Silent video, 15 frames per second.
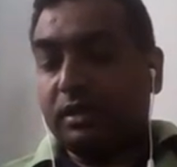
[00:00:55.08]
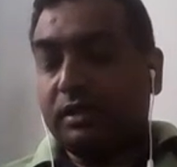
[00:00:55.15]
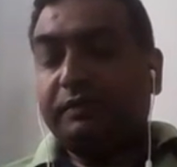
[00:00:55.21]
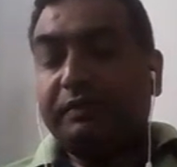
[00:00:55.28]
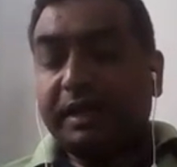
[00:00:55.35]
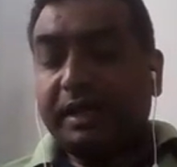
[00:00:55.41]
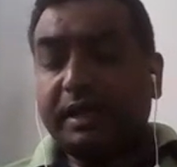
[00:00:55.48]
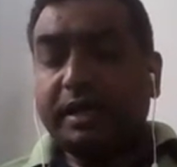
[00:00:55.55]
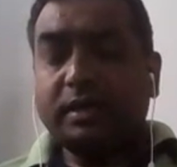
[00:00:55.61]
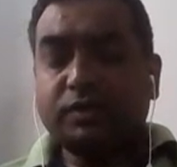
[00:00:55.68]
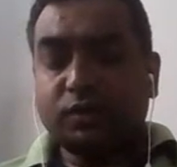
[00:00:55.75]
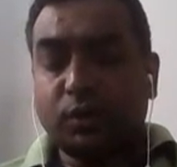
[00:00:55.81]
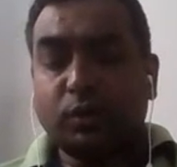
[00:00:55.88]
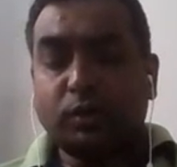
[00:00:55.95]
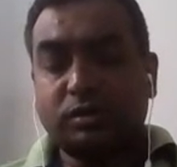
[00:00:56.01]
The various
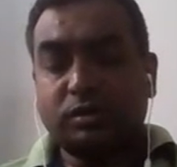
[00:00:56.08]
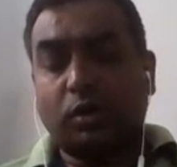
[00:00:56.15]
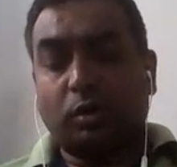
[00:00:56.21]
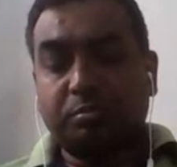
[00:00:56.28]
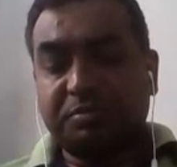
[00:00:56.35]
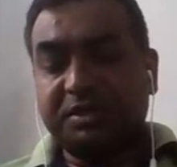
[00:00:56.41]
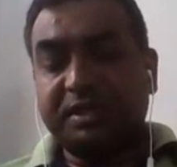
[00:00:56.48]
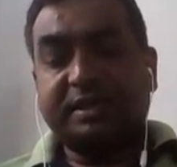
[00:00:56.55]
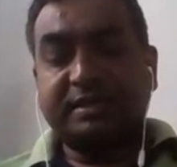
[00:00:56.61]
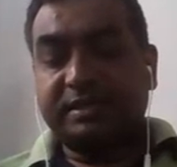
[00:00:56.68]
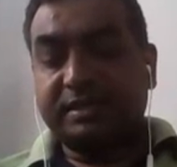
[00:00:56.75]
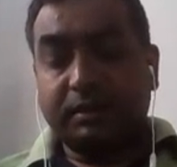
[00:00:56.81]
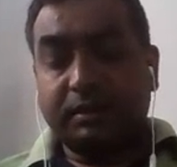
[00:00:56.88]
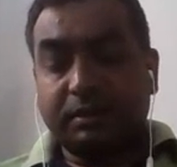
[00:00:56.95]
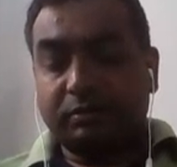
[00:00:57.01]
course
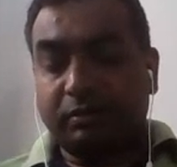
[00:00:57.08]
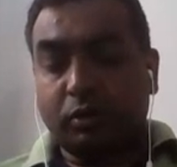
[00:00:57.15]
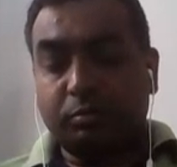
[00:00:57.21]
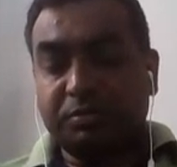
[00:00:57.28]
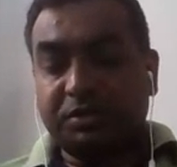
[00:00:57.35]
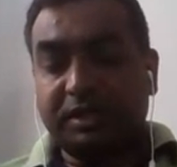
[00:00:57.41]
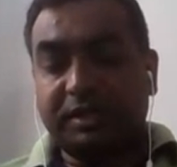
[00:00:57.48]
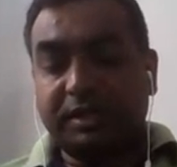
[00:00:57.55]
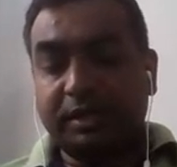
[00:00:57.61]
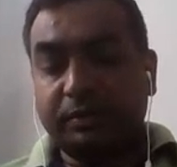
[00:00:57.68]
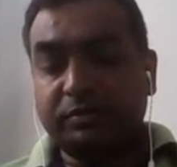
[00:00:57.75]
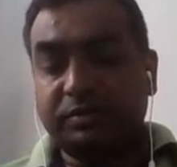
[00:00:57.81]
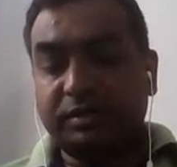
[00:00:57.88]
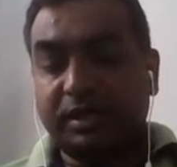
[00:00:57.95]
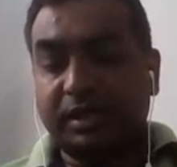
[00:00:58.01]

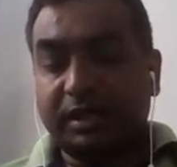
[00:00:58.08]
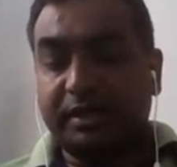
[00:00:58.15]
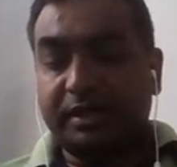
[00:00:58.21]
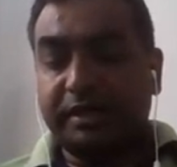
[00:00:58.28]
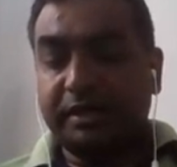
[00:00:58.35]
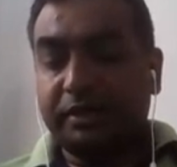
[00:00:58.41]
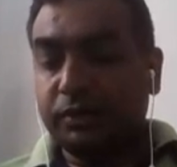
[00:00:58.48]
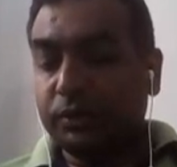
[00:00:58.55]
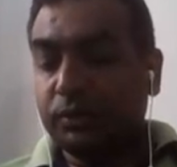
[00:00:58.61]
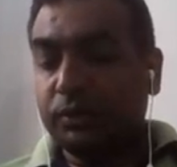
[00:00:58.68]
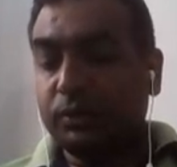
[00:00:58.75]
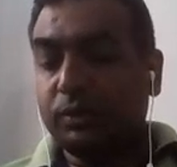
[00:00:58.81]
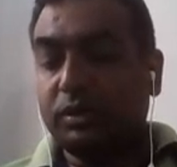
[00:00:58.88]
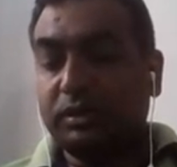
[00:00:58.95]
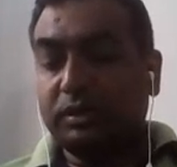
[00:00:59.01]
objectives related
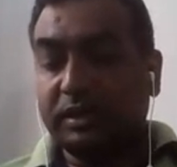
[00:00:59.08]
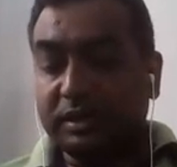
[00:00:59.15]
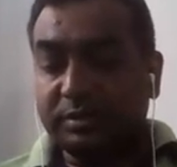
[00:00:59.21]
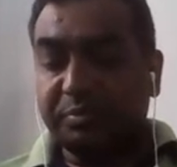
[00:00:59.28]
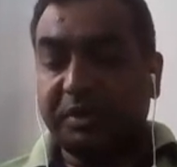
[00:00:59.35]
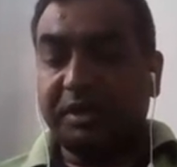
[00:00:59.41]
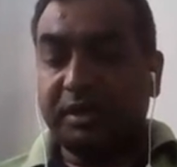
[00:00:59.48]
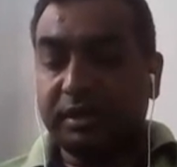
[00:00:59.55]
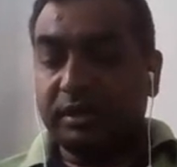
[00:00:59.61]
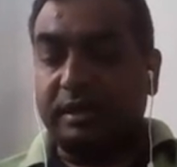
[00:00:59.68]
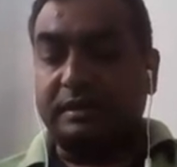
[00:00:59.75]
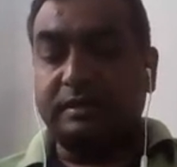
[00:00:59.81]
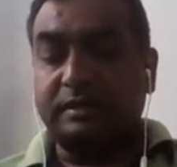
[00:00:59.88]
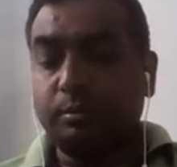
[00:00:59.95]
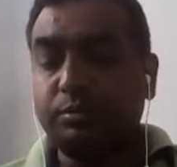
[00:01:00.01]
to this
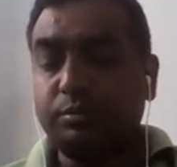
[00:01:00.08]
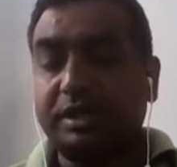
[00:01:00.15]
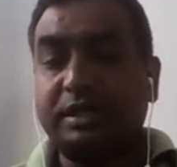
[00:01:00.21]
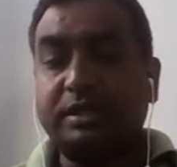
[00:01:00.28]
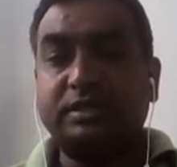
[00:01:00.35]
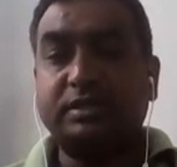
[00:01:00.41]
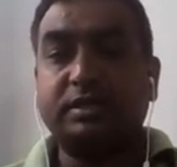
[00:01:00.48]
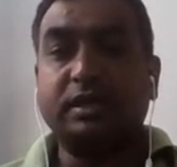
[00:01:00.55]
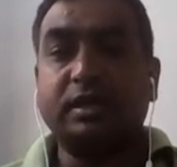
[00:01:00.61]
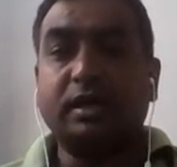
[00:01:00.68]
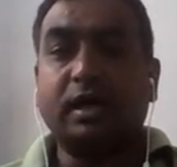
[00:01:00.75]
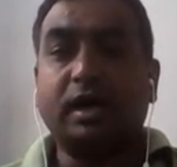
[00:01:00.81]
particular subjects